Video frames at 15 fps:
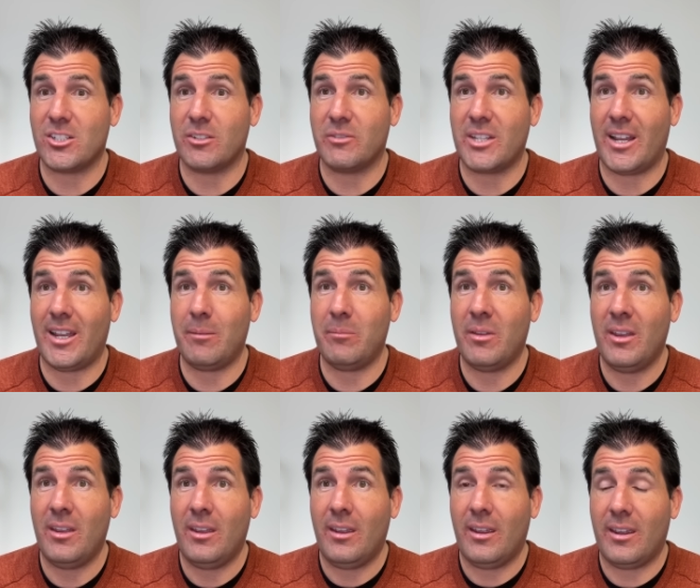of time
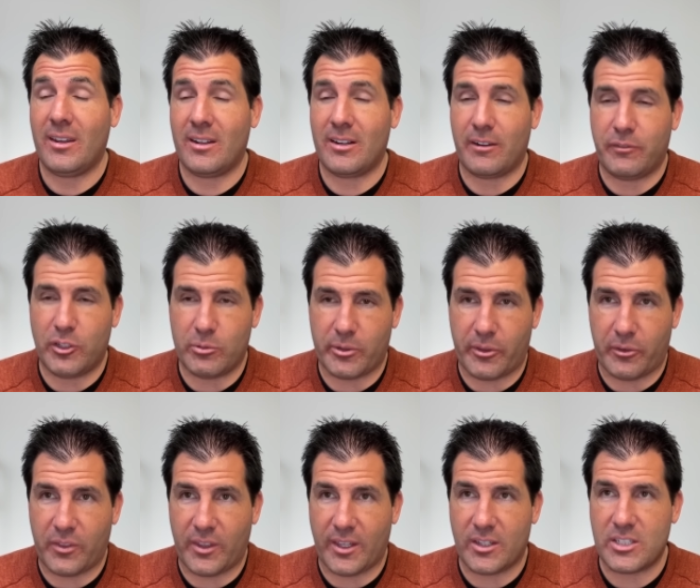and a few other
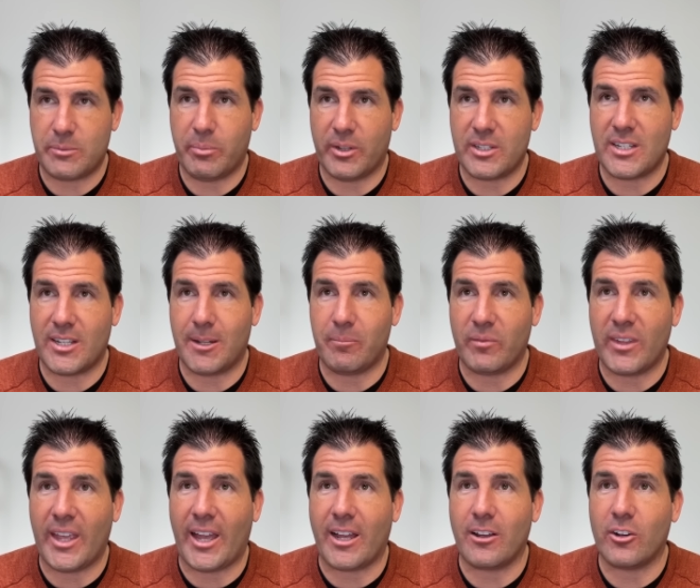things. But um,
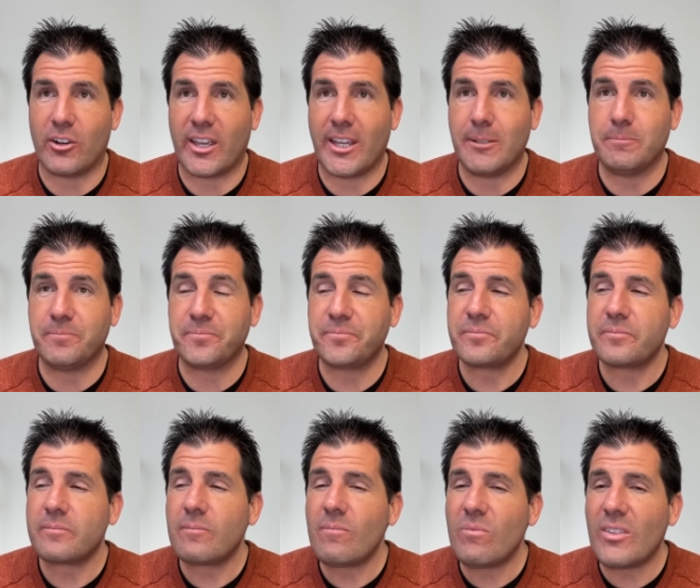yeah, okay
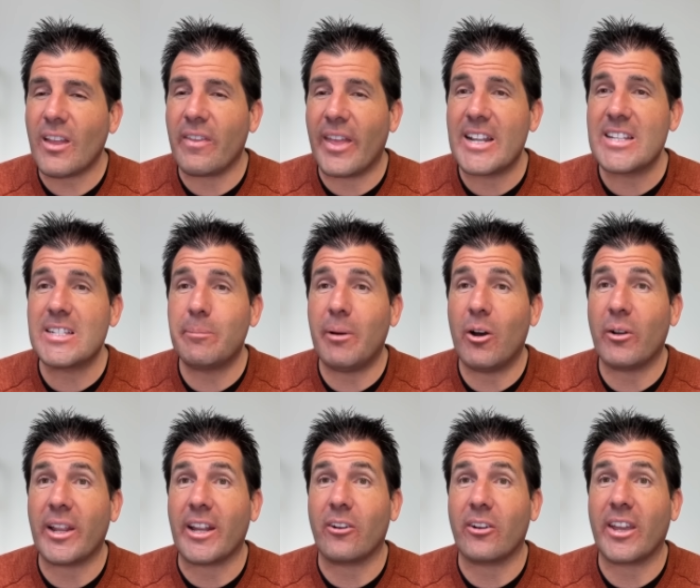that is about
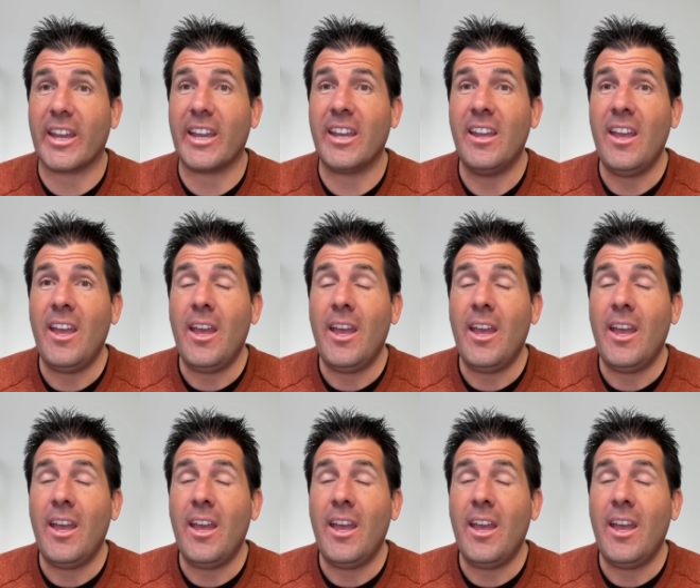it, okay?